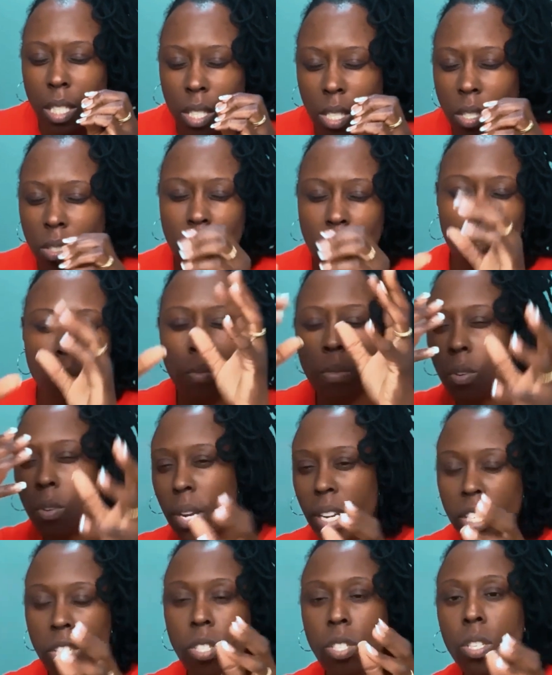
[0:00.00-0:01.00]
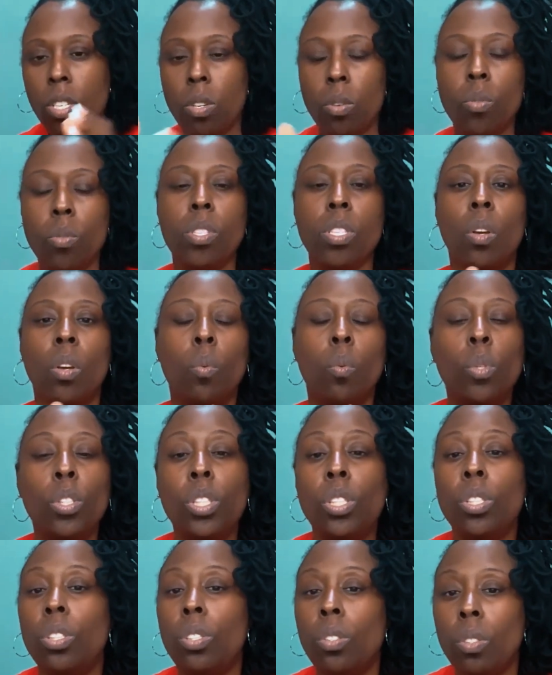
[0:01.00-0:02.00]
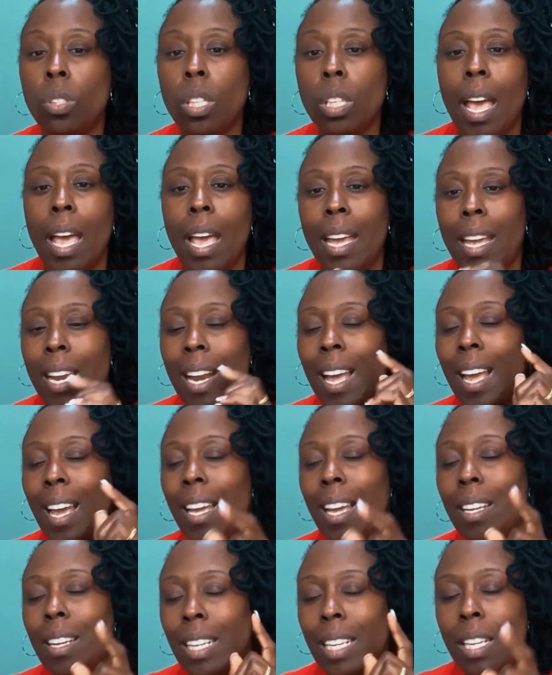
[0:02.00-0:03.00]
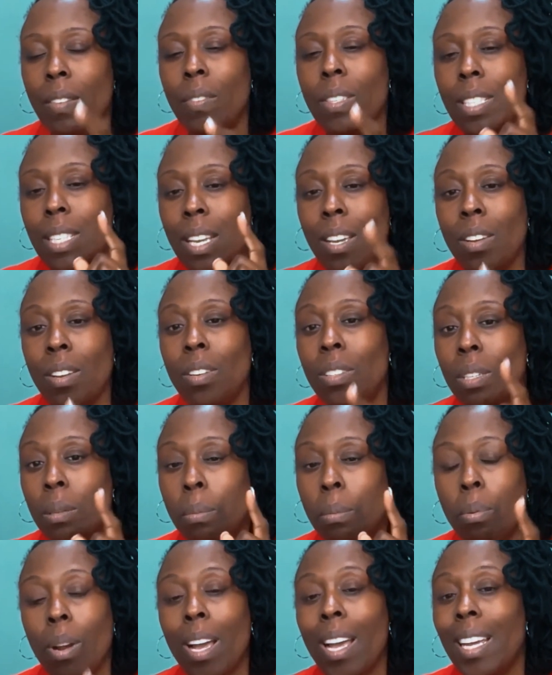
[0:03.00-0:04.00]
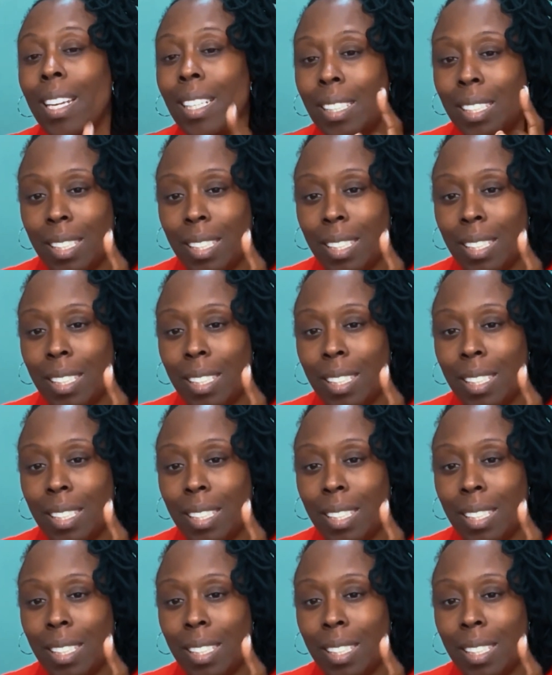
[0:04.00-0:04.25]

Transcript: to you, create your notes, would you use it? And I didn't even tell you the price